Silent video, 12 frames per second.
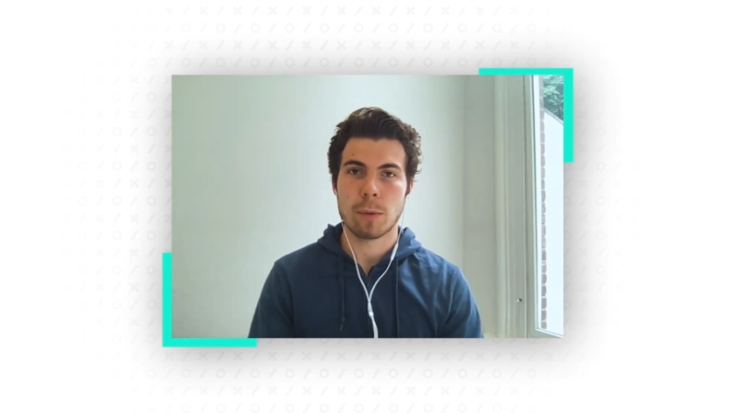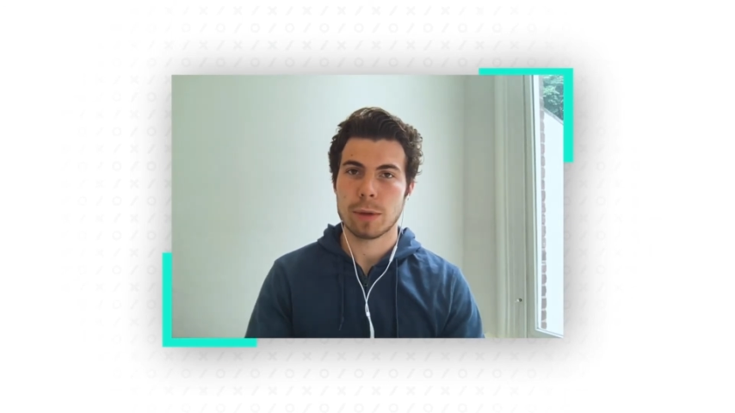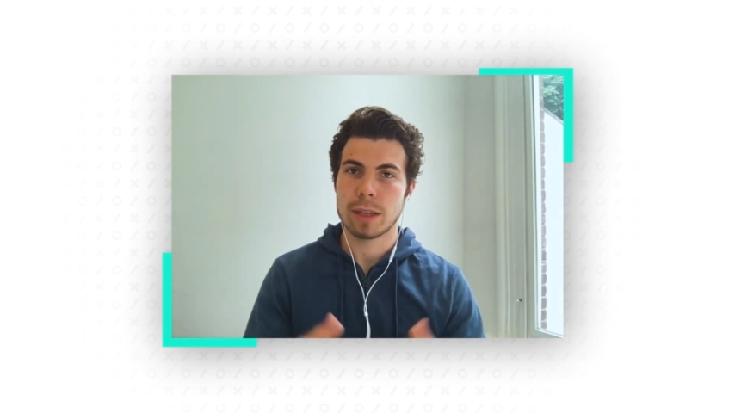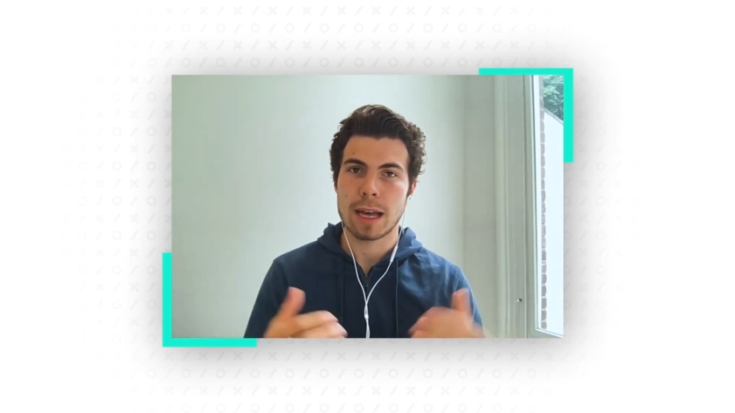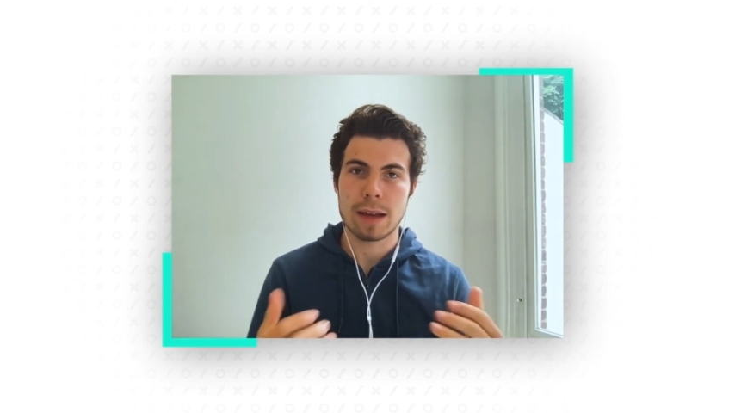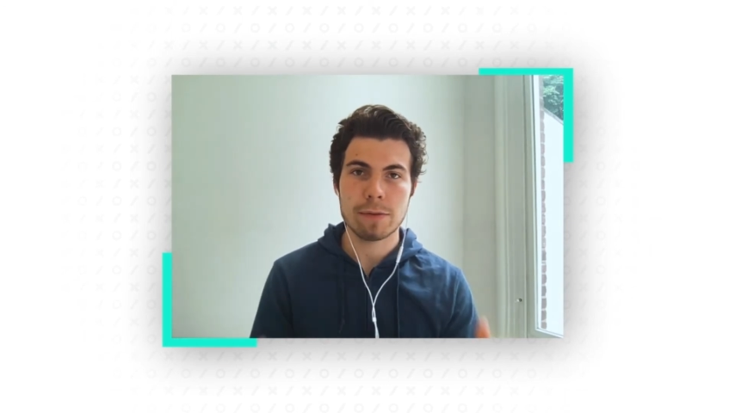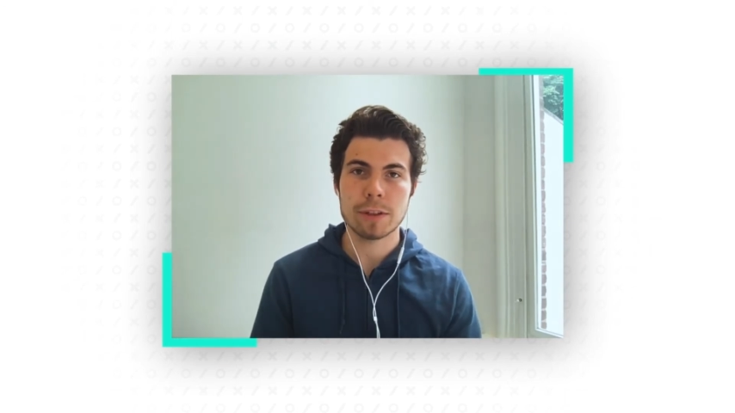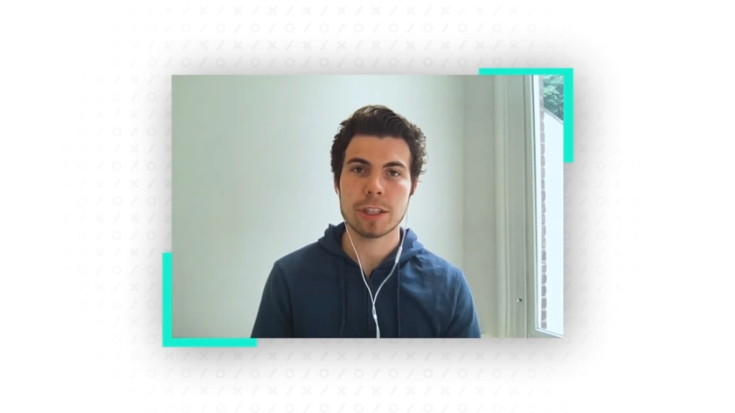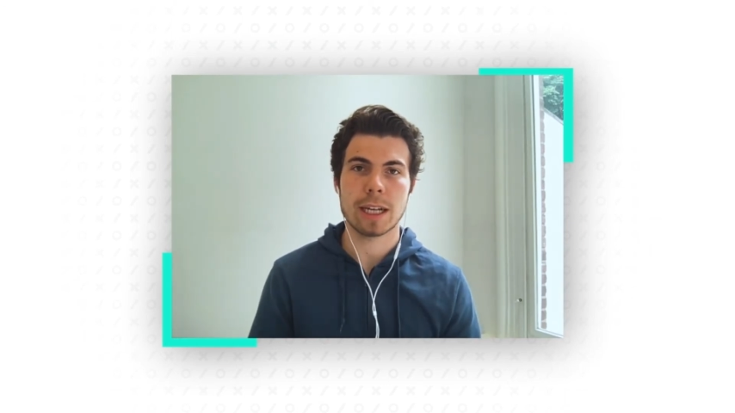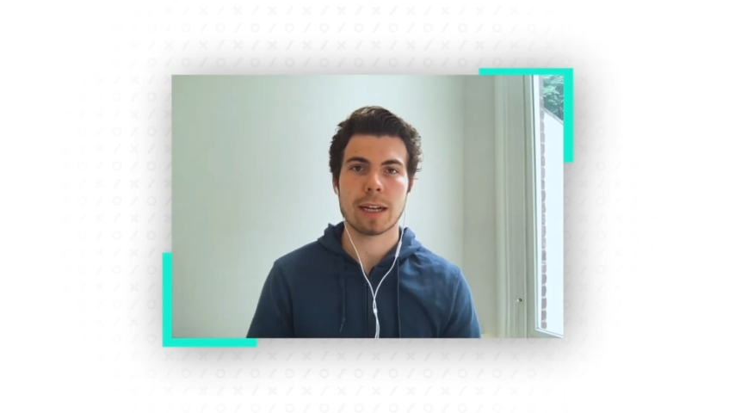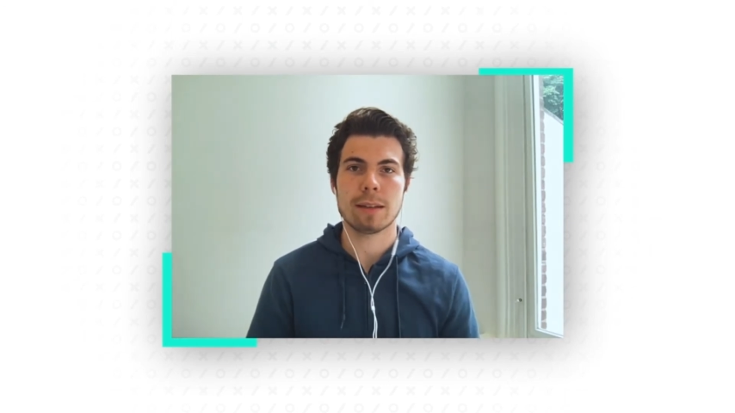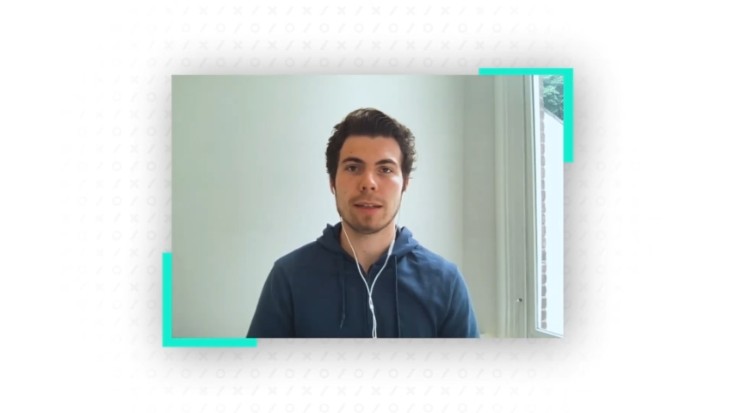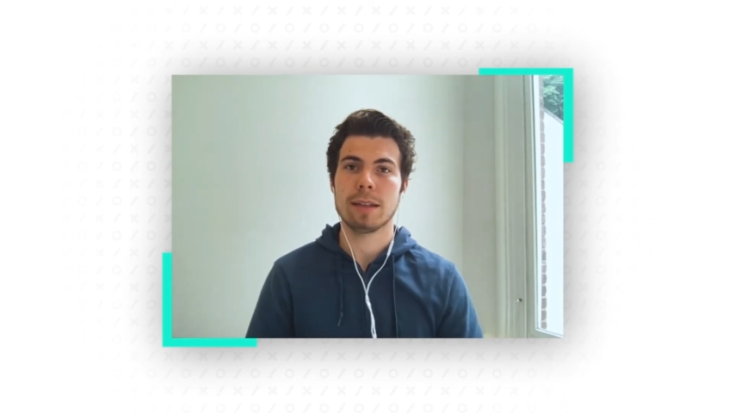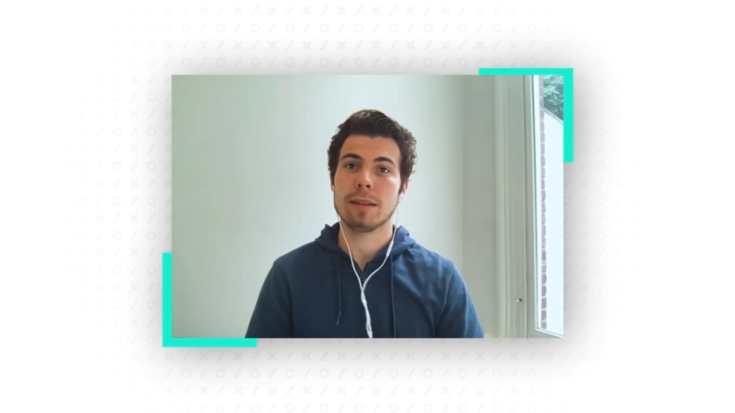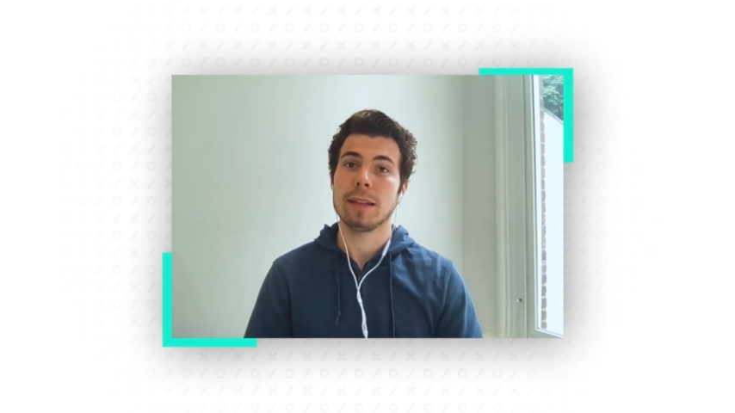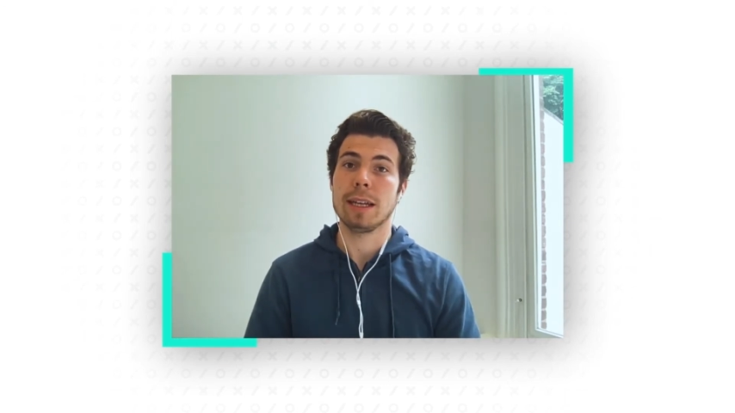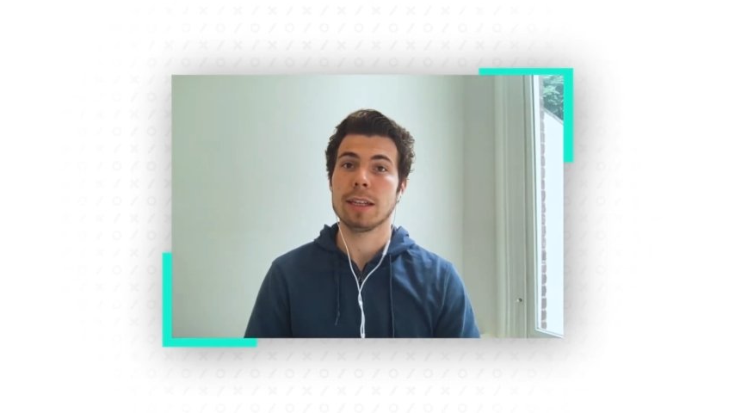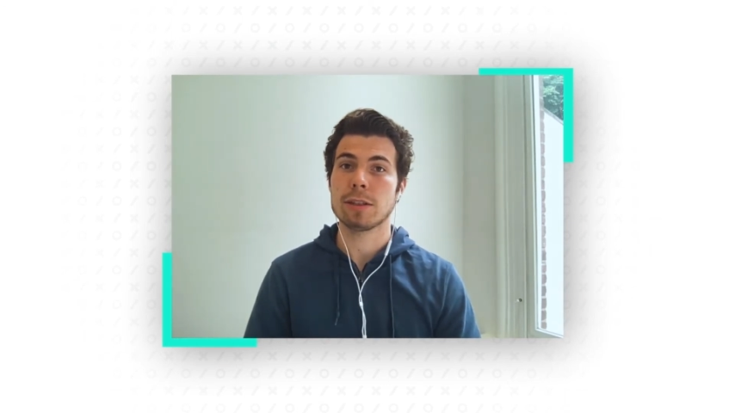with every second
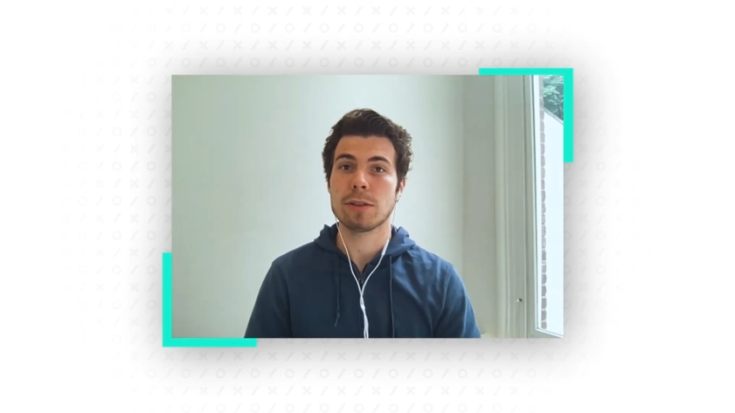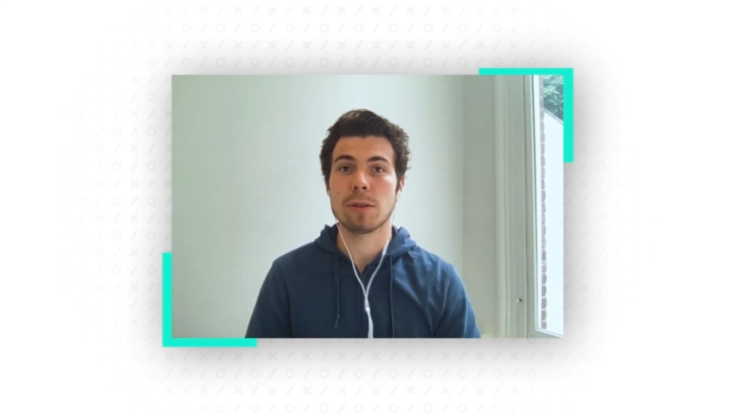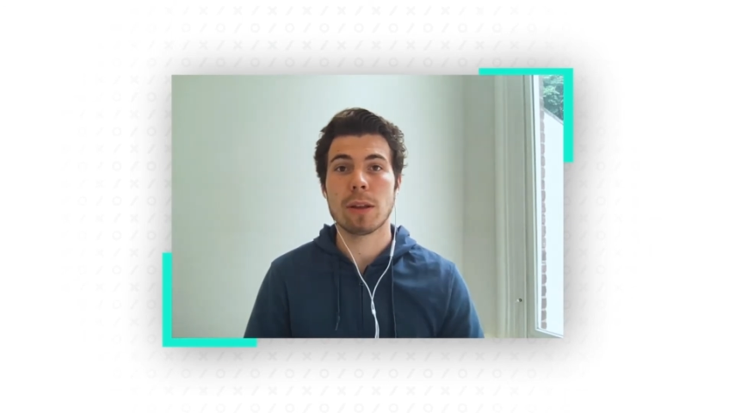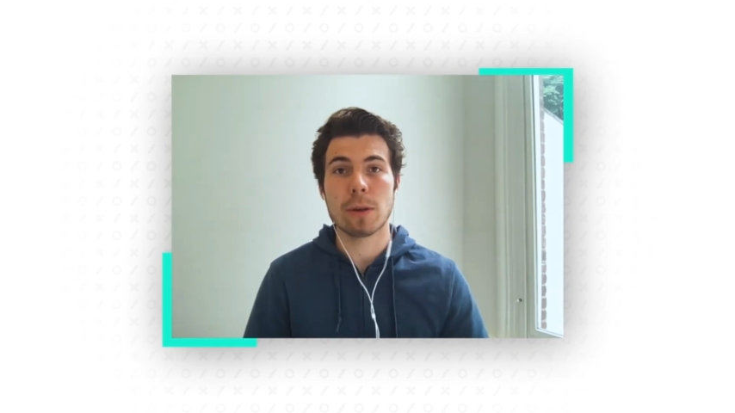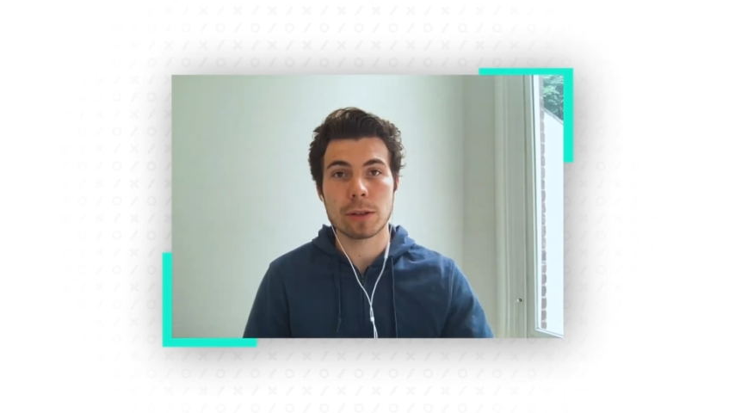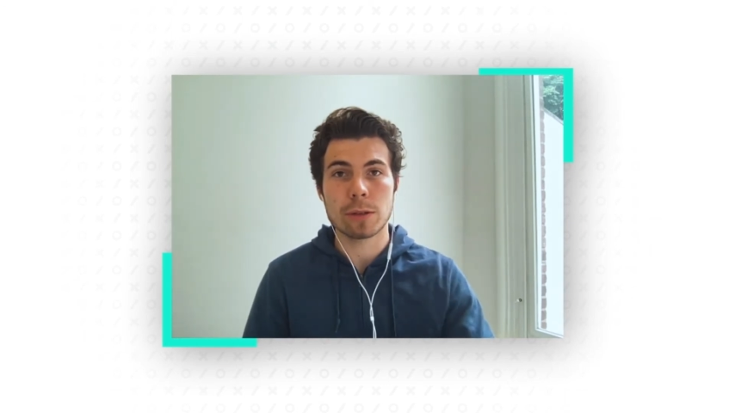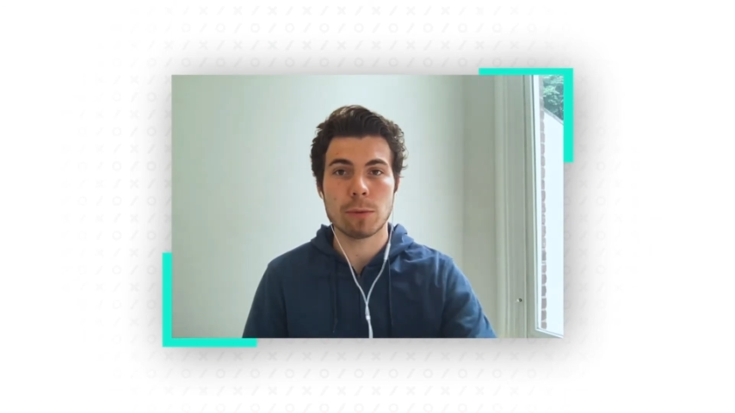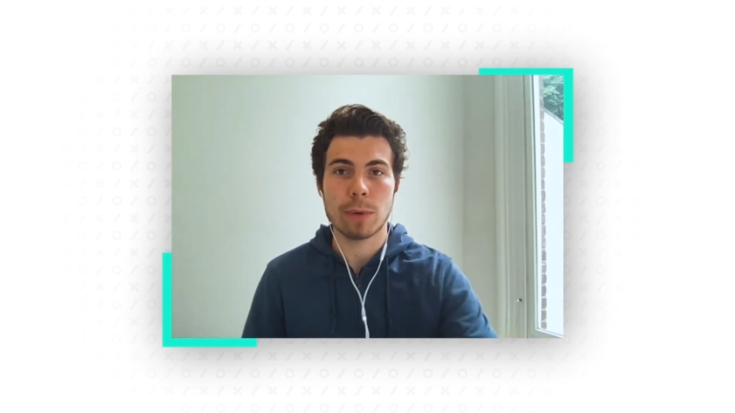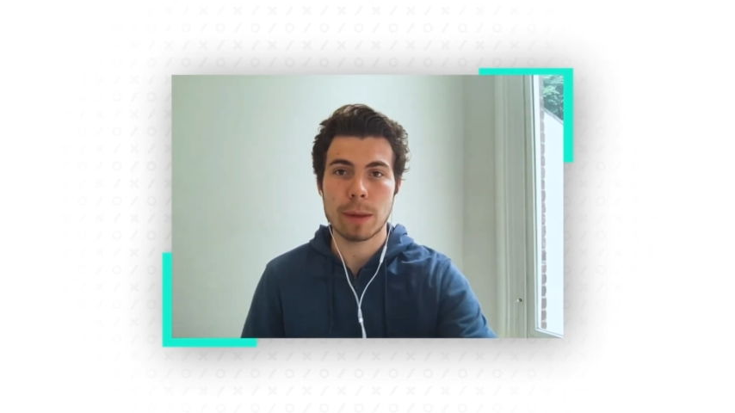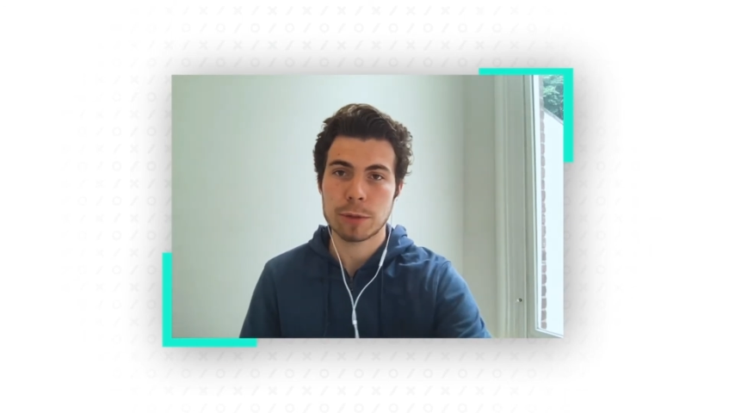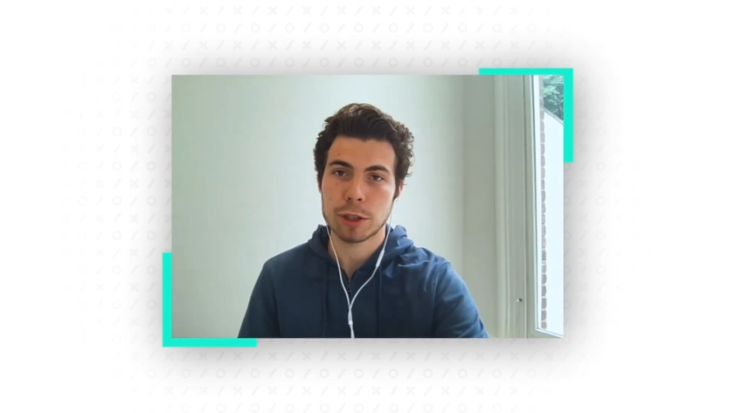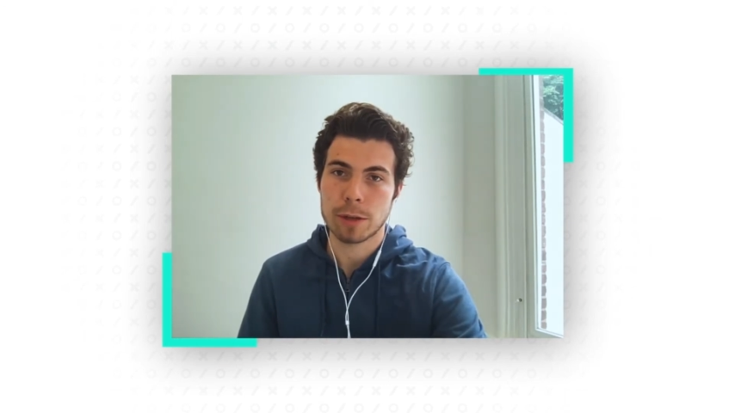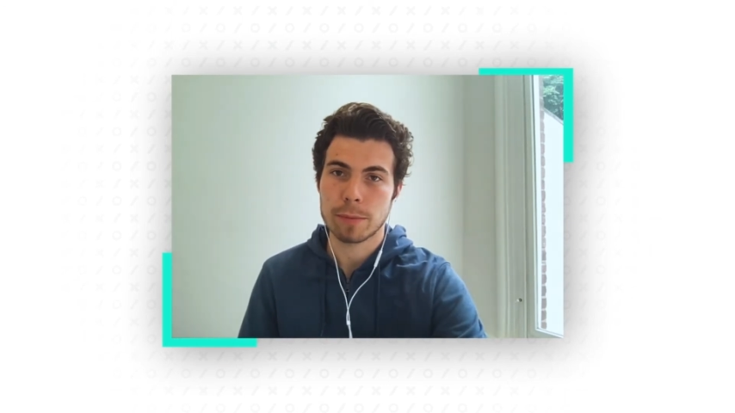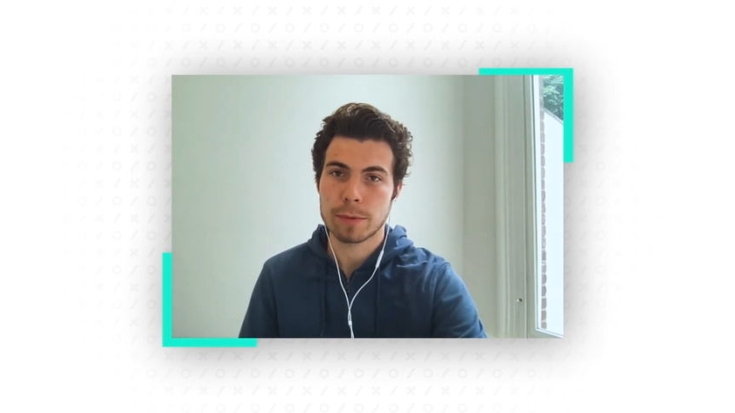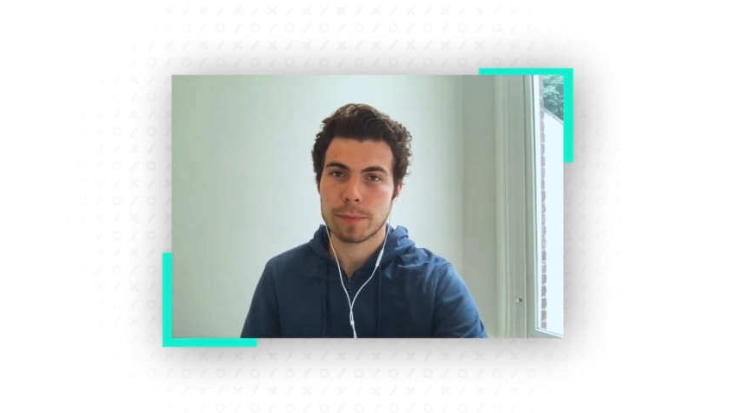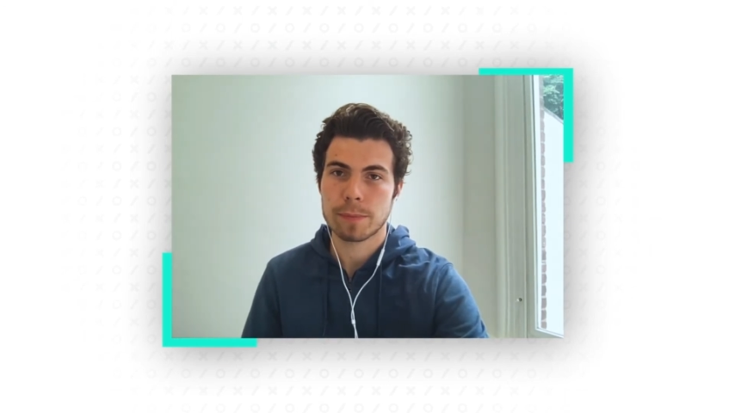it takes to load your webshop.